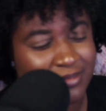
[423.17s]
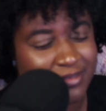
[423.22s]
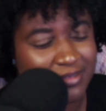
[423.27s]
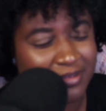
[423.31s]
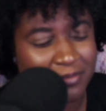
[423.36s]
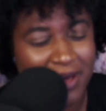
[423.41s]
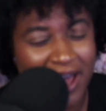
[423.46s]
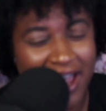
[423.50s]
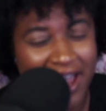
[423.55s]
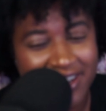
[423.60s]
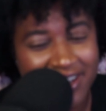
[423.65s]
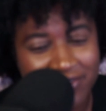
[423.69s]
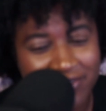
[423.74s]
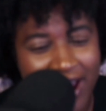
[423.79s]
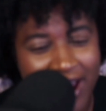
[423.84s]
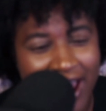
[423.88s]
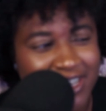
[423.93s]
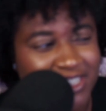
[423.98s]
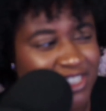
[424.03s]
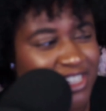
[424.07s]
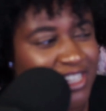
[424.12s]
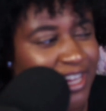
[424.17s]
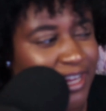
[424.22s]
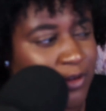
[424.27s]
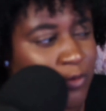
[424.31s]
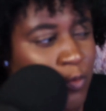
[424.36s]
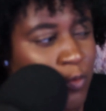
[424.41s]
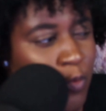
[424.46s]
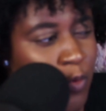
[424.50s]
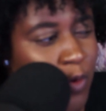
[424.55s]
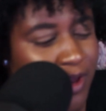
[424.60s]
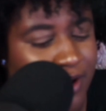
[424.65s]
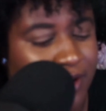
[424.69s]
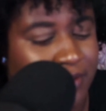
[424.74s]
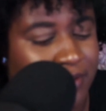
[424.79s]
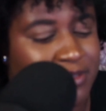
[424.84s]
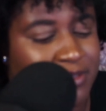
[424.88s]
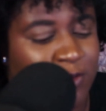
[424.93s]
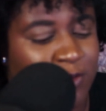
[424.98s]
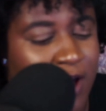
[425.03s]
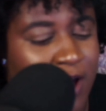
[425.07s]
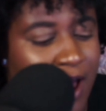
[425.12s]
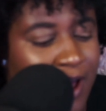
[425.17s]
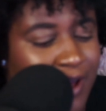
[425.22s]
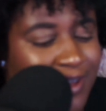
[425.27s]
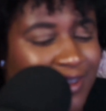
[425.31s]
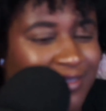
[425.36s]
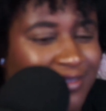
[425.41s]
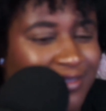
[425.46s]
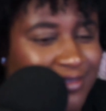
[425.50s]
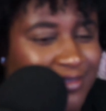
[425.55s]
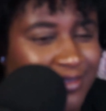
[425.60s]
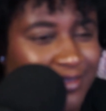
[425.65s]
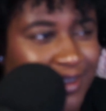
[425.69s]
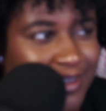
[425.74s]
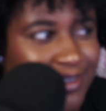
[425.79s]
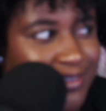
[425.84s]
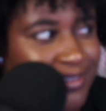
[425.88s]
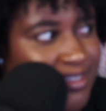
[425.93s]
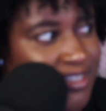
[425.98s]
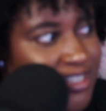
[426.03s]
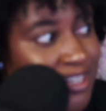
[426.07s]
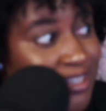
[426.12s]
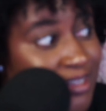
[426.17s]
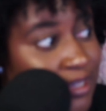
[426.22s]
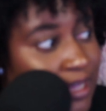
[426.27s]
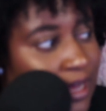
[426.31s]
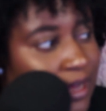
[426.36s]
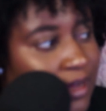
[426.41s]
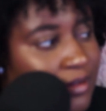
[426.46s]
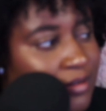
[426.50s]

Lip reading: But I never actually like went up to a guy and like did that.